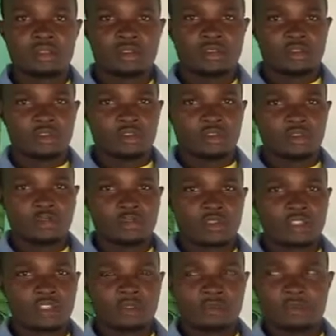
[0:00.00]
So good
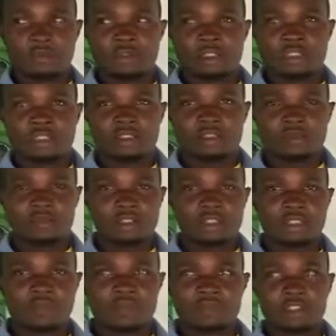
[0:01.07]
morning everybody,
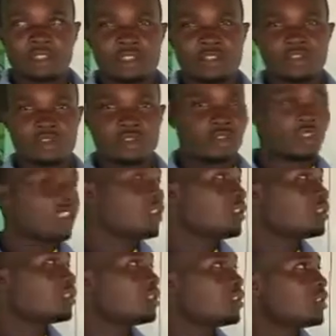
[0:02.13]
welcome for our lesson today.
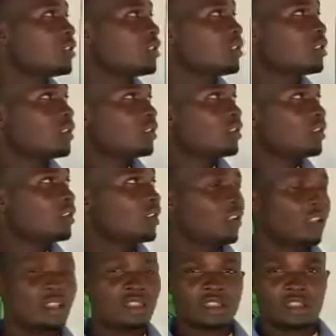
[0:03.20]

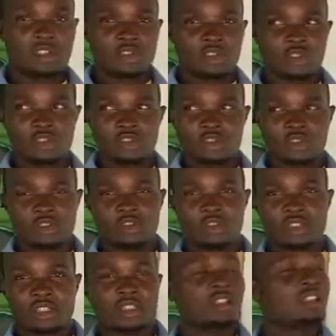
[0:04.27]
This is social
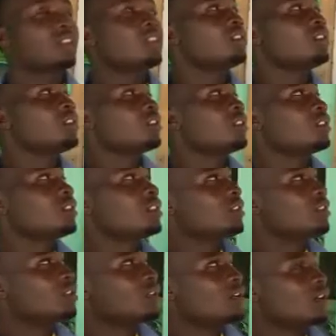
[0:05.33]
study.
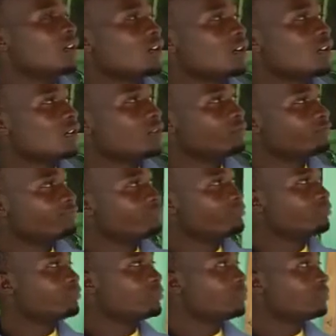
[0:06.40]

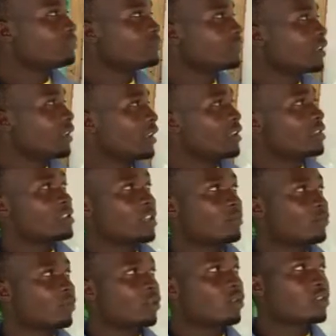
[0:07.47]
The other time
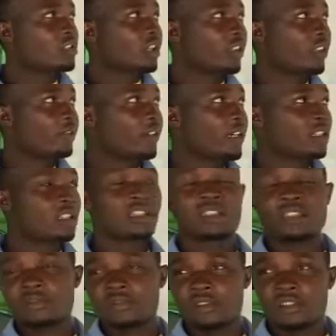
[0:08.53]
we looked at the factors
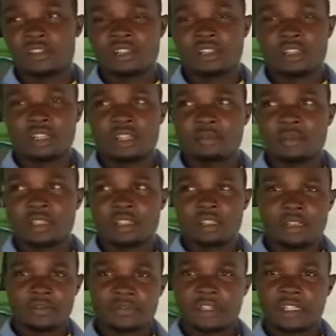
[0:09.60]
influencing climate in
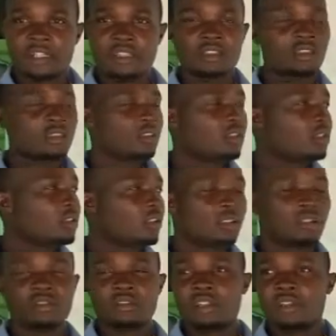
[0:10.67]
Africa.
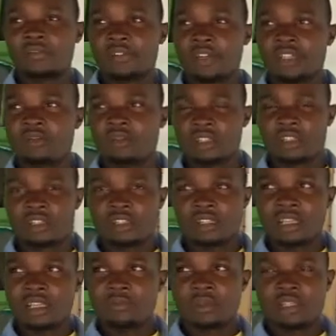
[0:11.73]
We defined what is
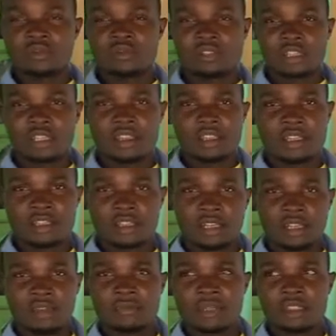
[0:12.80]
climate. We say that
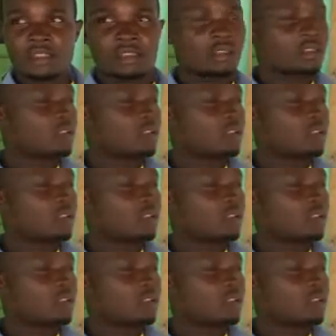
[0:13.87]
climate